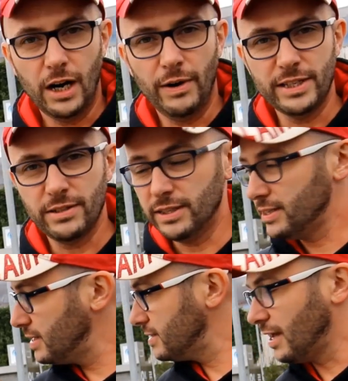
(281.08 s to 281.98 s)
Alright, so
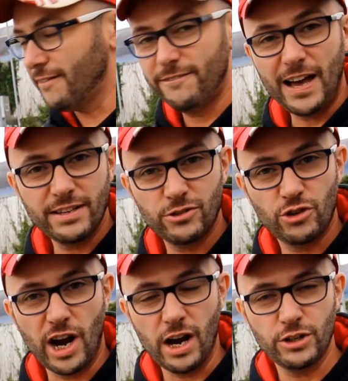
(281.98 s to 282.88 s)
this is a fast
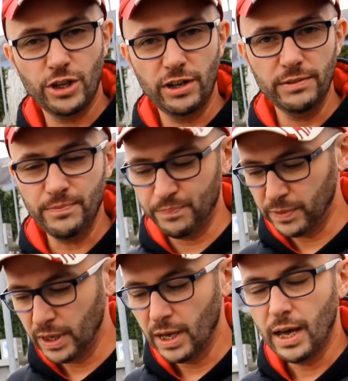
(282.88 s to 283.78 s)
charger.
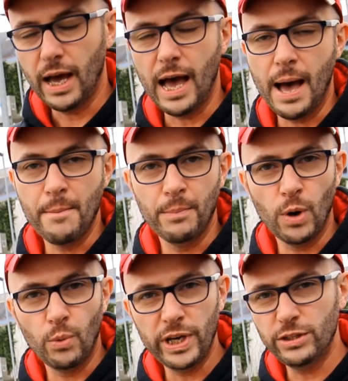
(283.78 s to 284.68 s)

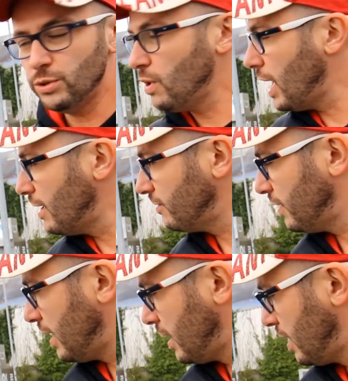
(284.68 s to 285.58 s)
We do have
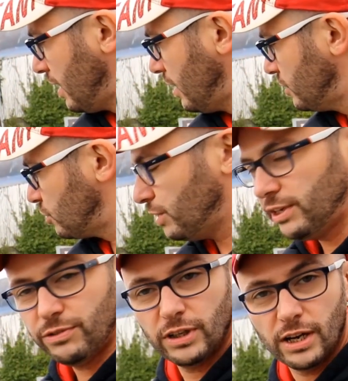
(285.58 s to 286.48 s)
3
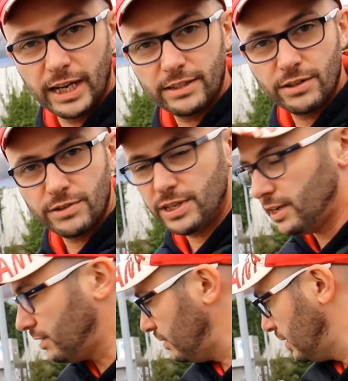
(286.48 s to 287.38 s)
different connectors
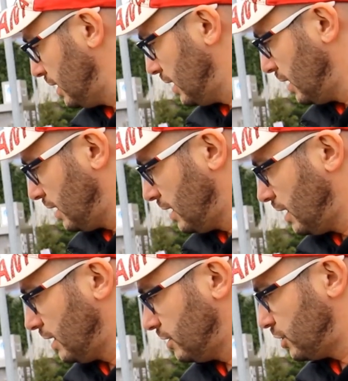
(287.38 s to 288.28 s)
here.
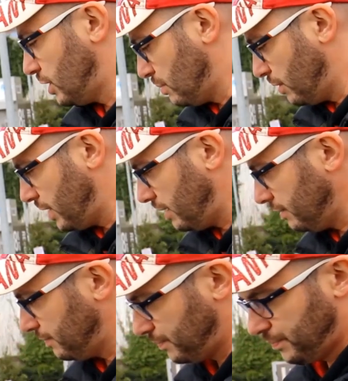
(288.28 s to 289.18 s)
The CHAdeMO here,
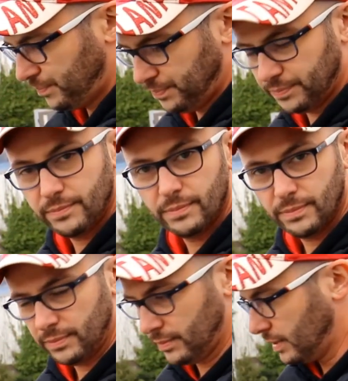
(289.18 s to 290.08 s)

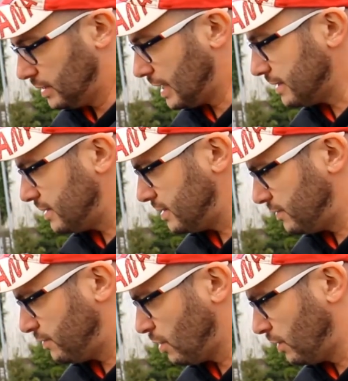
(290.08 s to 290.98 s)
that is
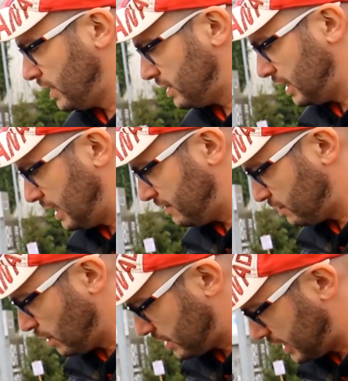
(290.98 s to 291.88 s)
for Nissan
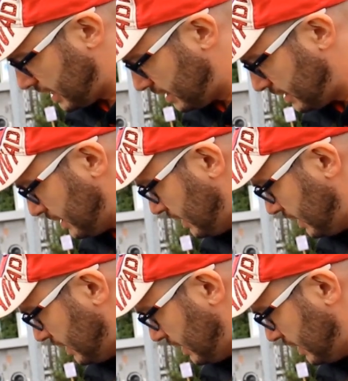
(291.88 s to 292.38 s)
Leafs mostly.